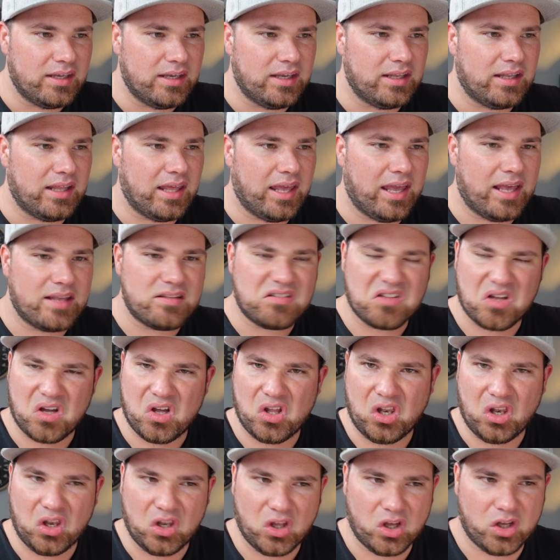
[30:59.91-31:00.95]
it has a
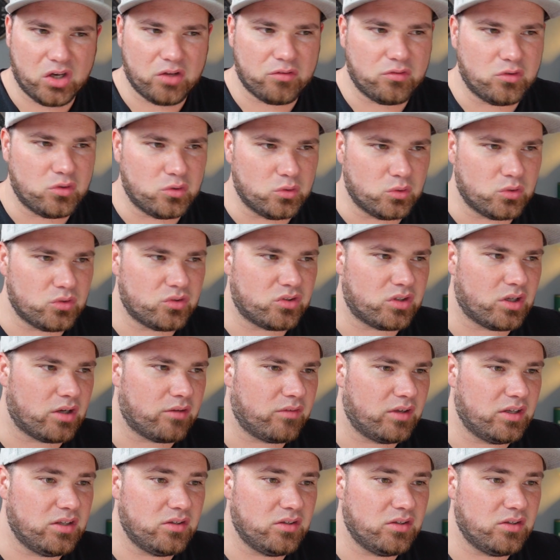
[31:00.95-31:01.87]
lot of cool stuff.